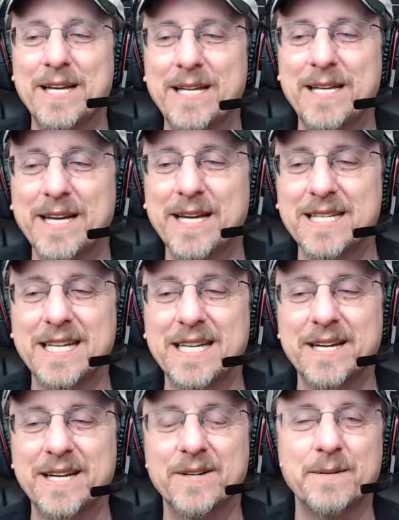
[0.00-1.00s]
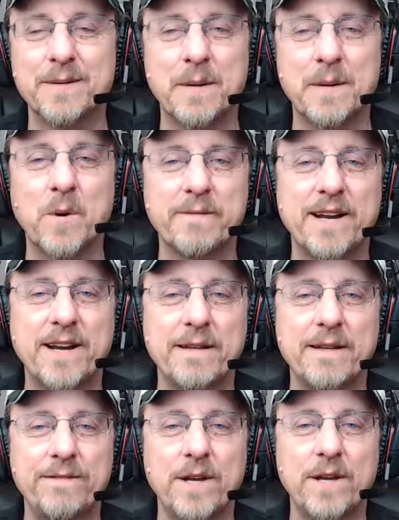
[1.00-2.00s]
you get to hear a more
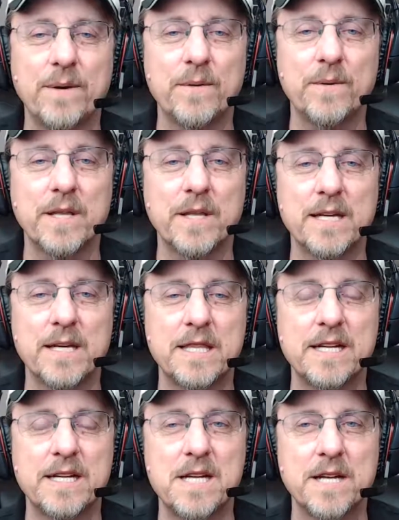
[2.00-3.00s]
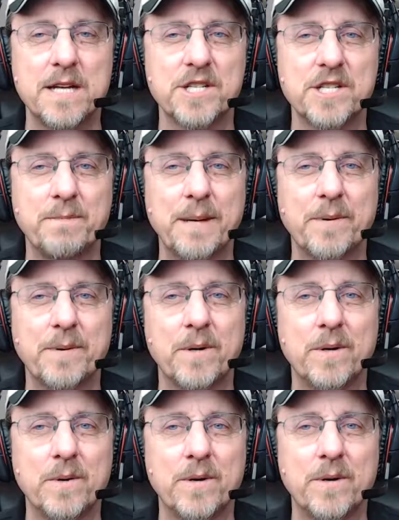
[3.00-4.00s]
varied view, that it's not just
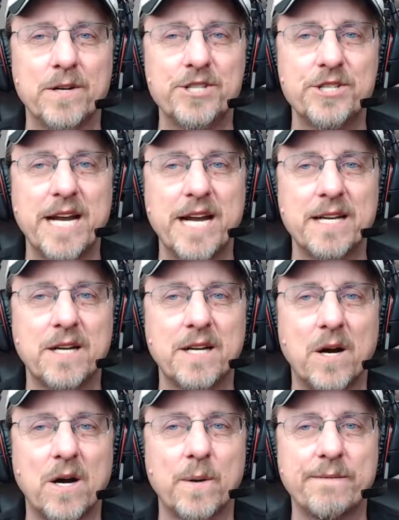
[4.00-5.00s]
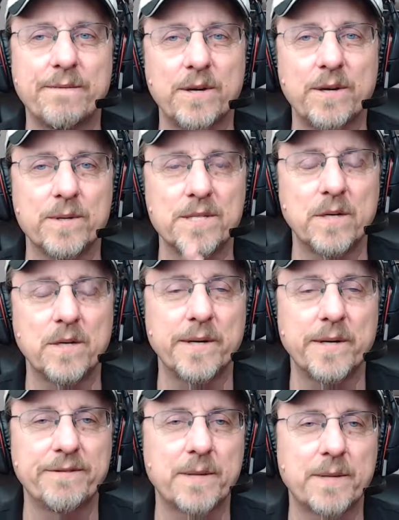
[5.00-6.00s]
people who are jaded car reviewers and
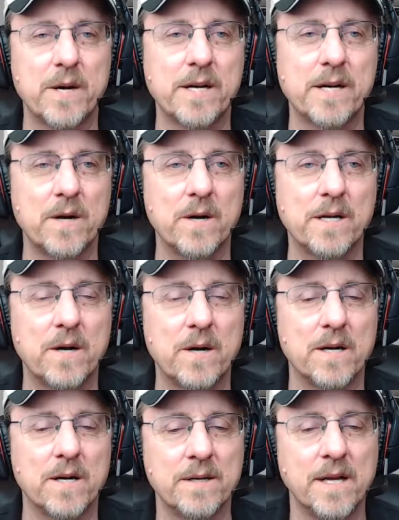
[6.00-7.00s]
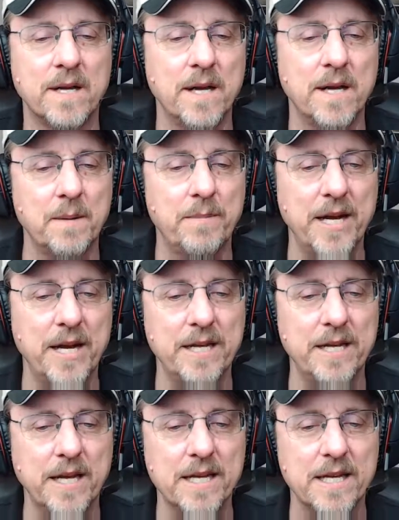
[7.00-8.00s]
going from car to car to car, but
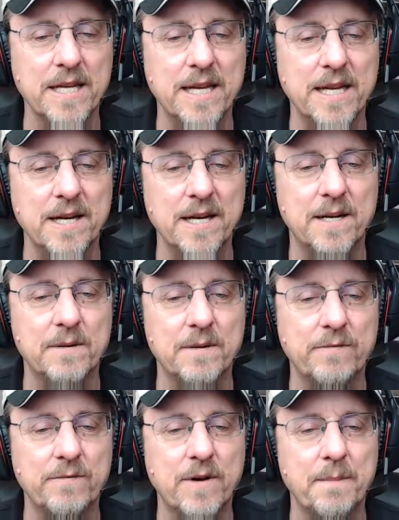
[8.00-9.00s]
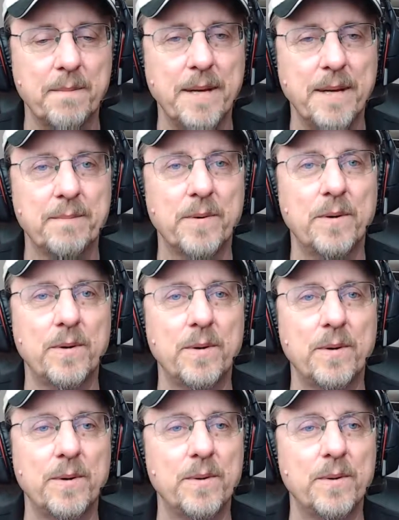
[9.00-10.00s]
you get to hear from people
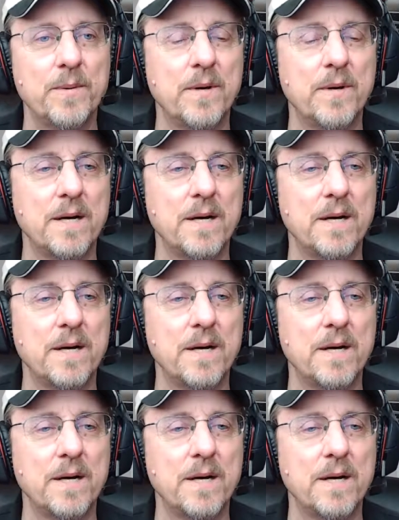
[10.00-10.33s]
who